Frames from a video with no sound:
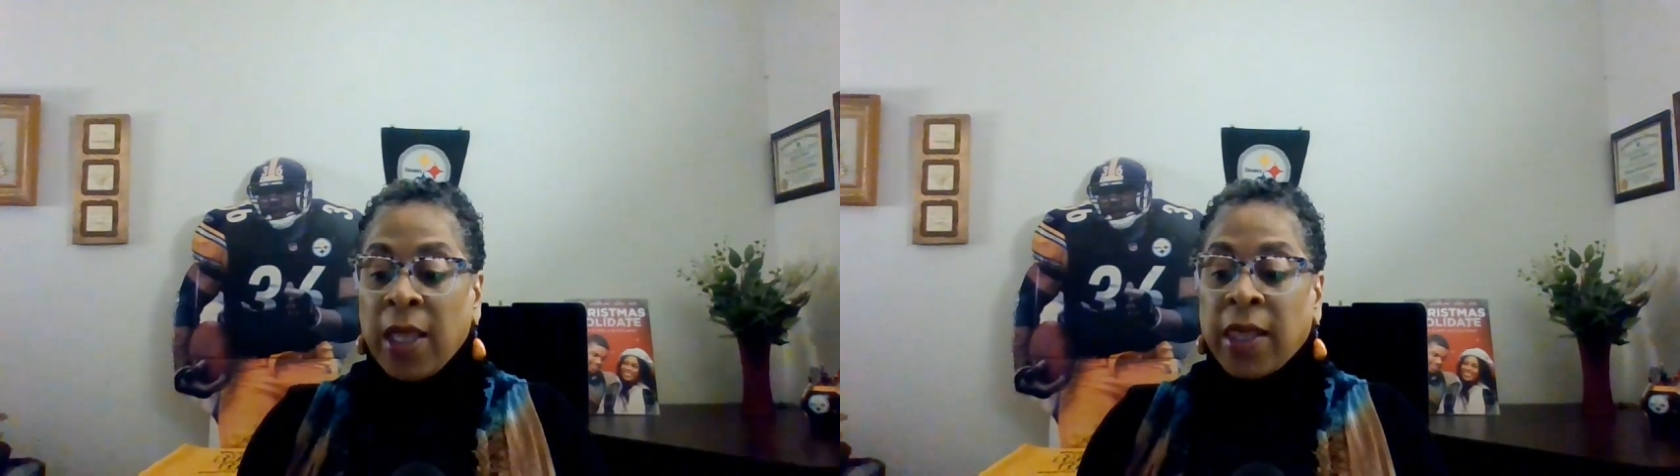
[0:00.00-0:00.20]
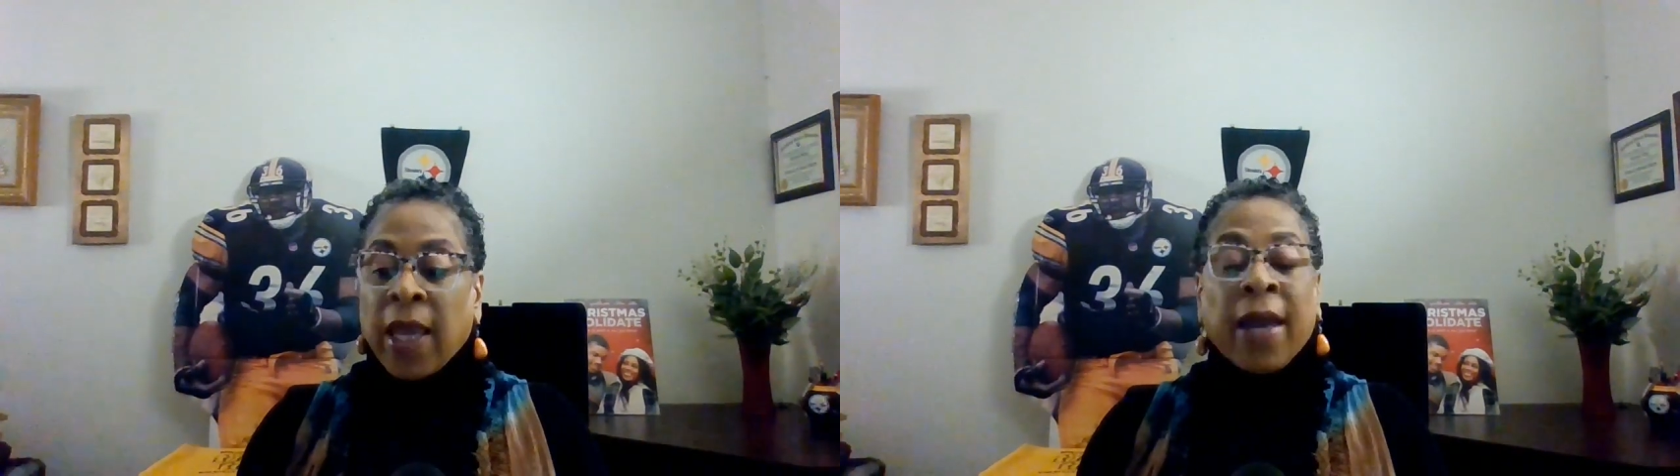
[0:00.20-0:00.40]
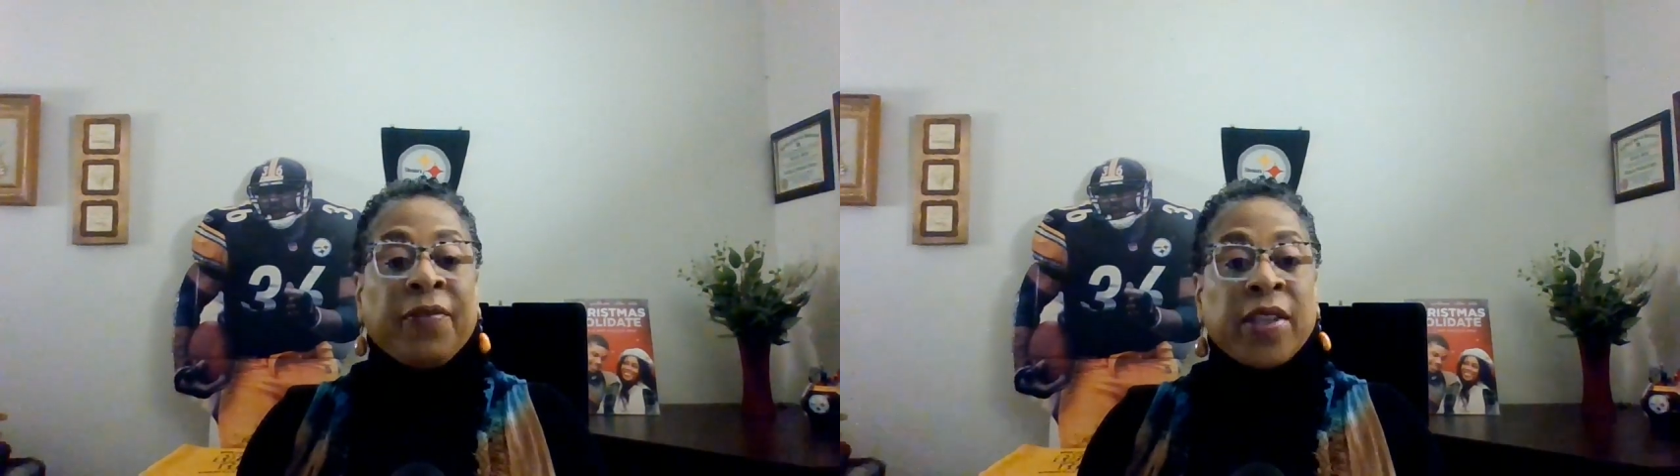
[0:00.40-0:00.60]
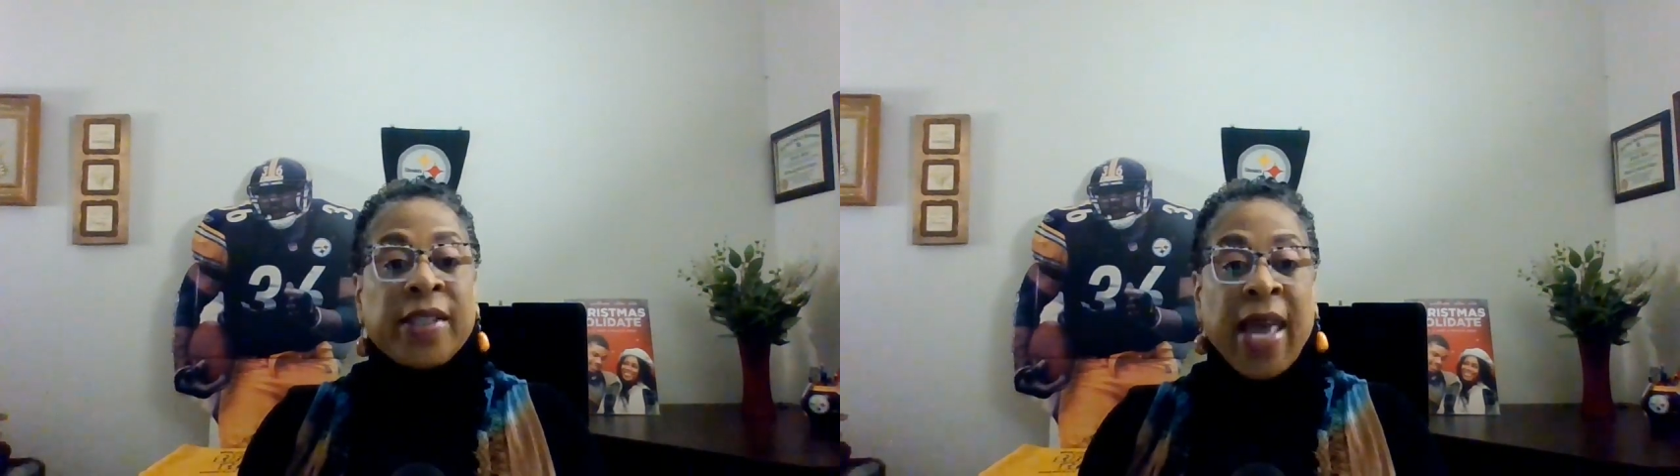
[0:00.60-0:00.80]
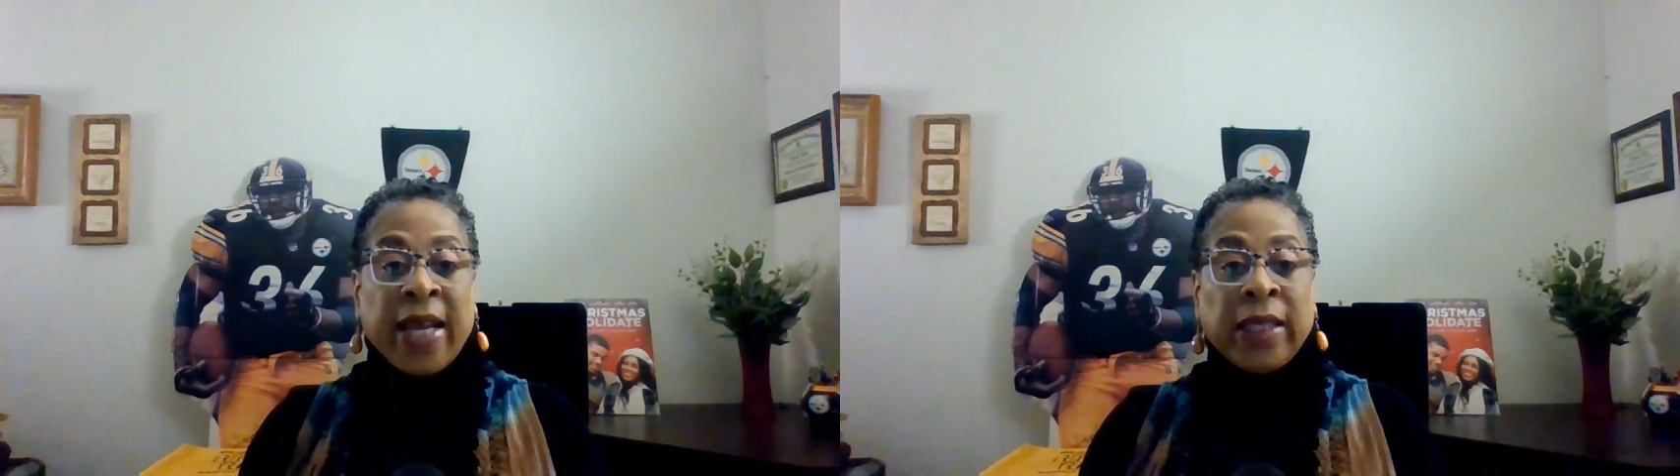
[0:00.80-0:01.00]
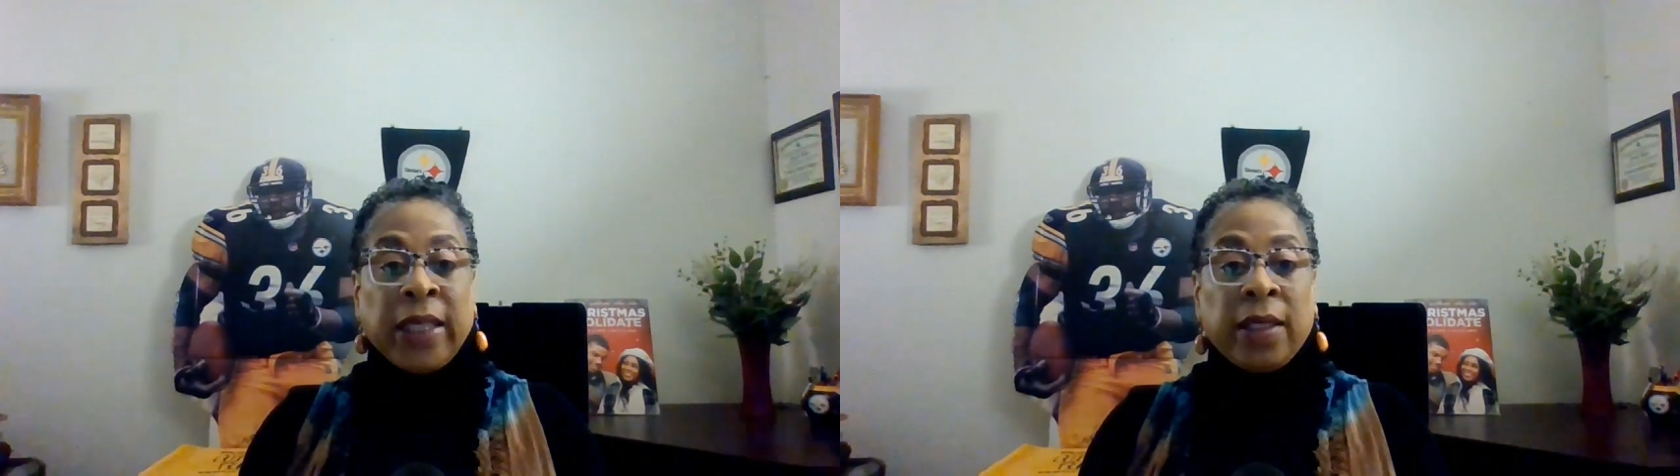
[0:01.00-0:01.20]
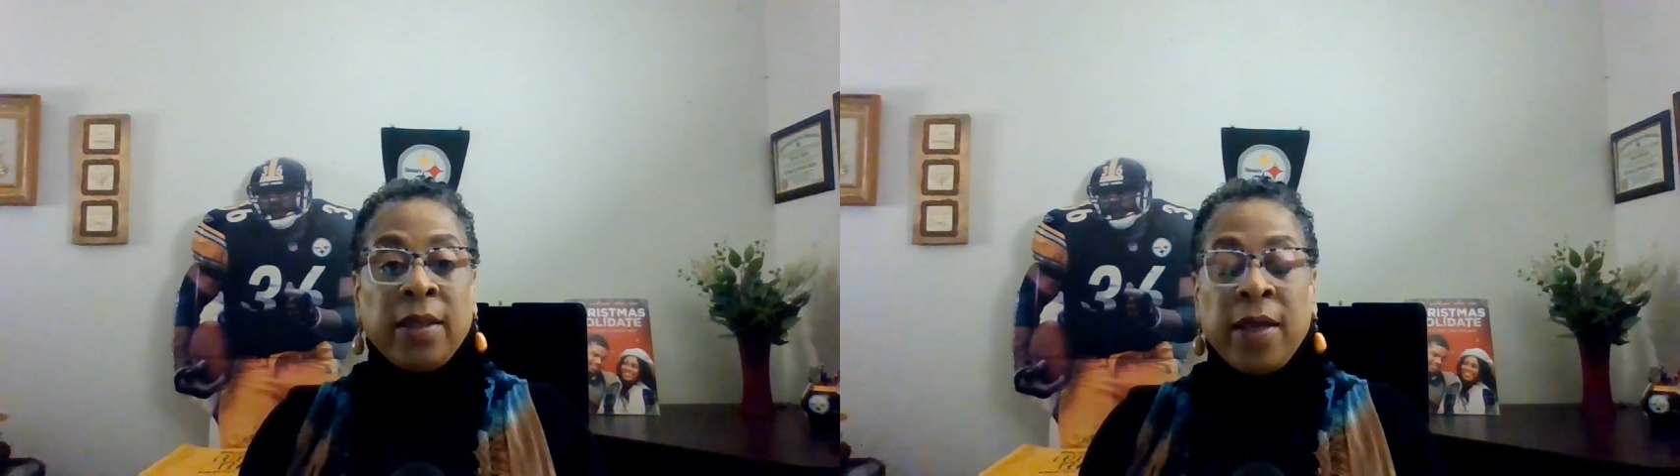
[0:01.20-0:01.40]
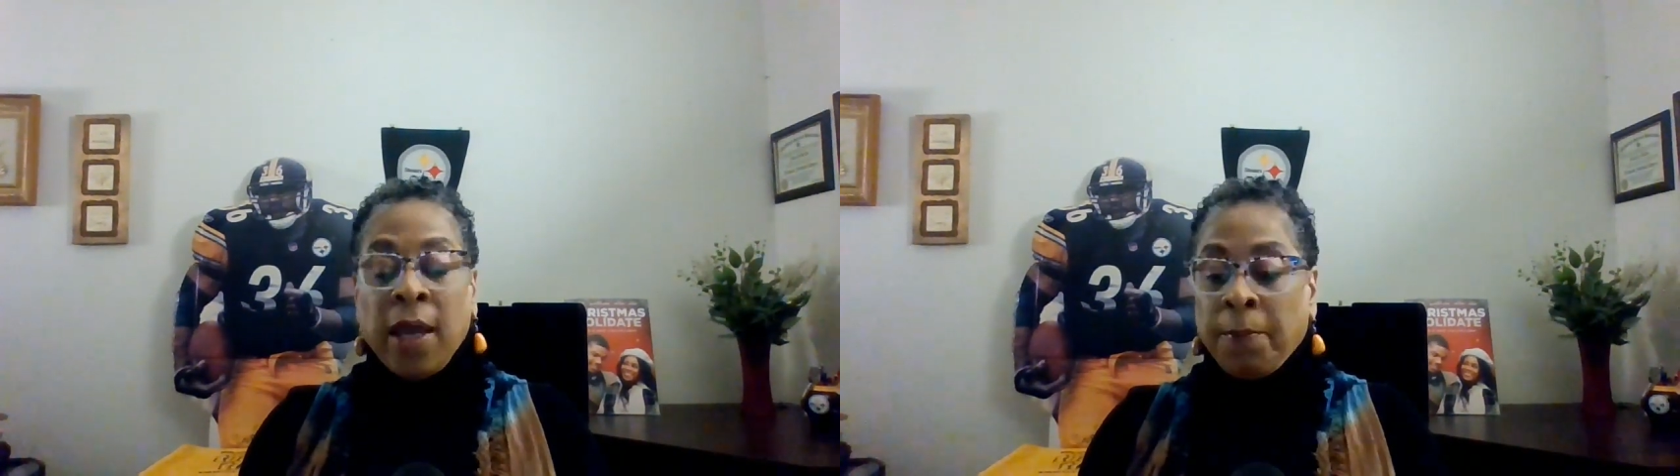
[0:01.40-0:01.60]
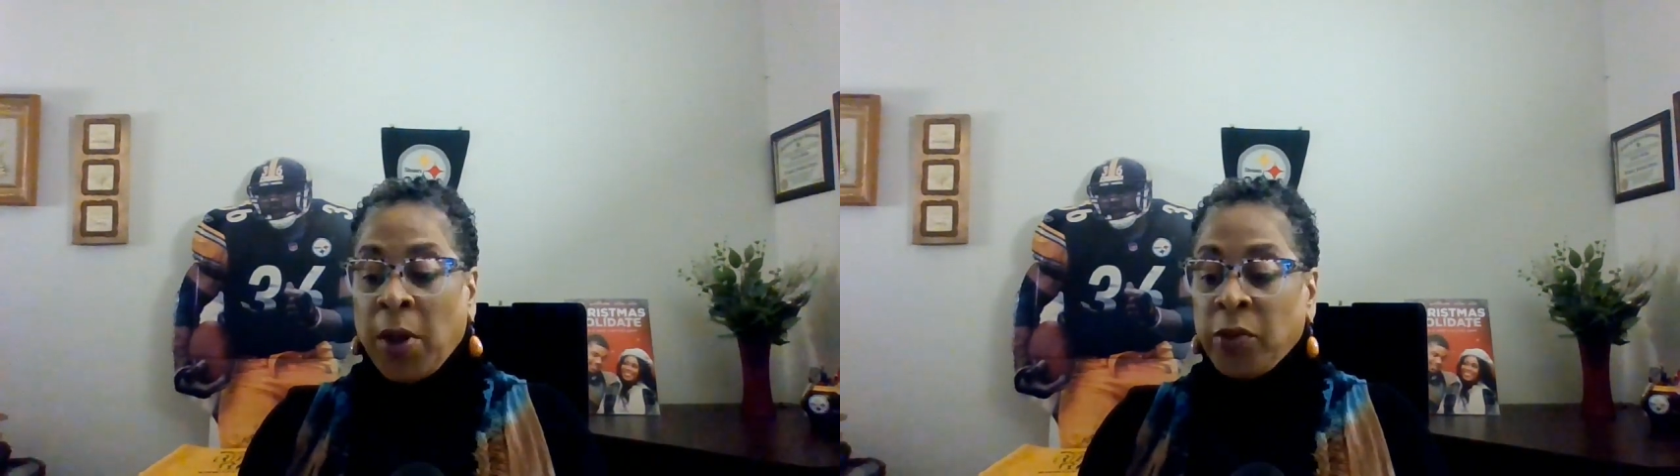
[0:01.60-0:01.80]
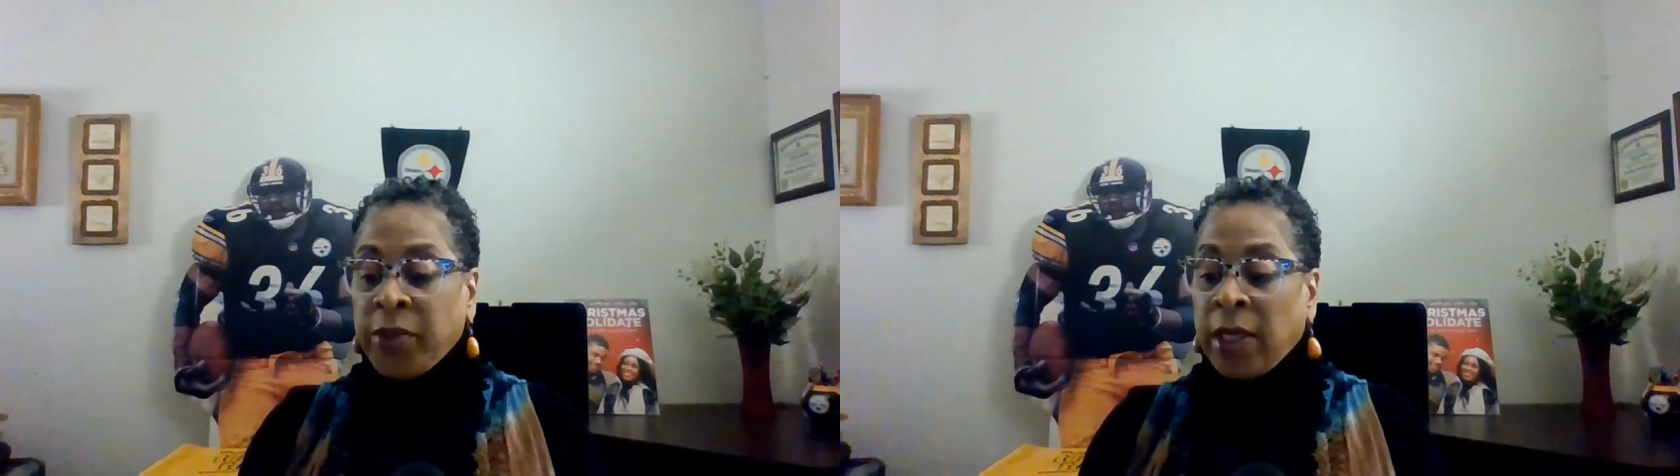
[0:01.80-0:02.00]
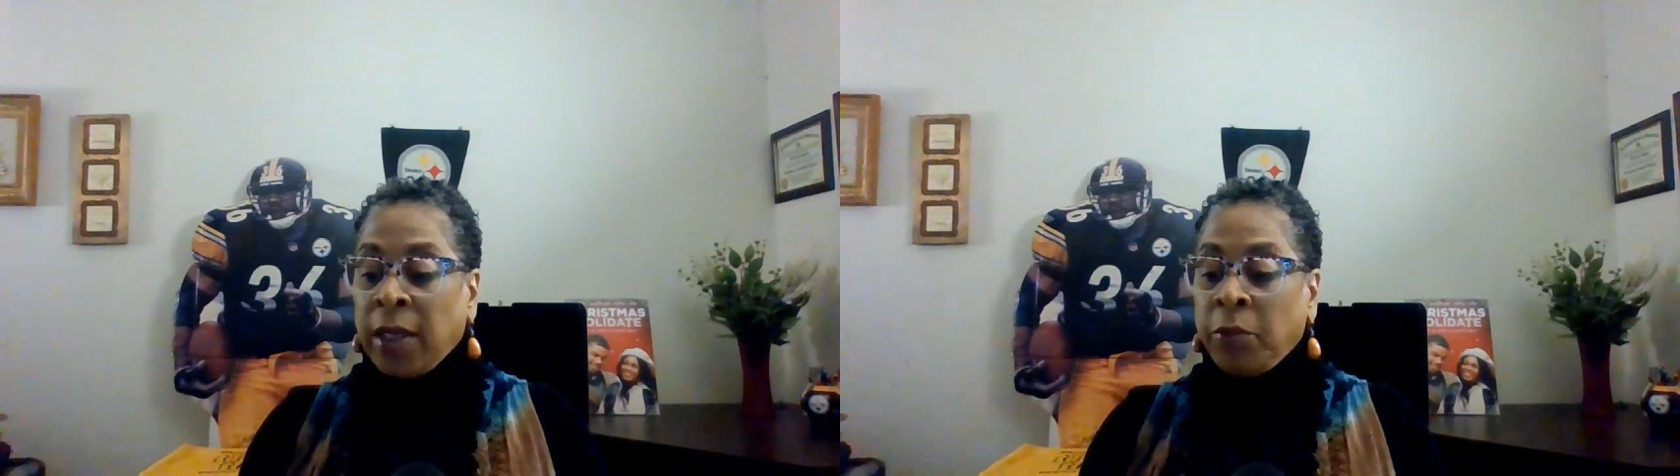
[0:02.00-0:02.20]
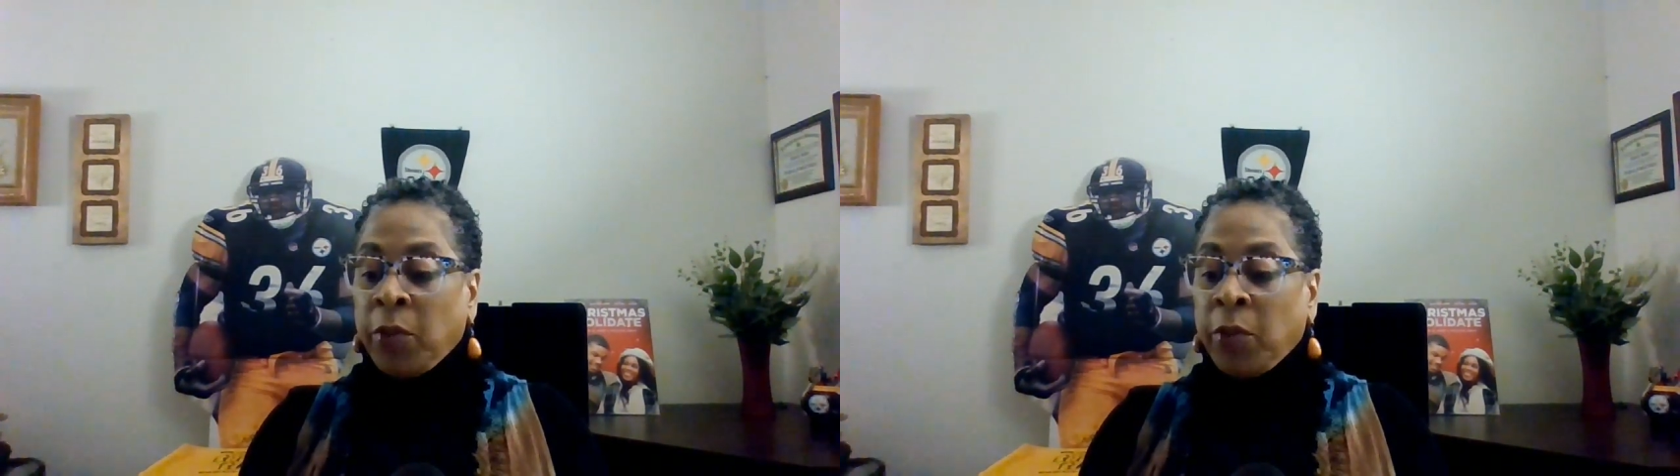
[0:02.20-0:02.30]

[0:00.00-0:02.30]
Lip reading: They have the sack leader, Nick Bosa,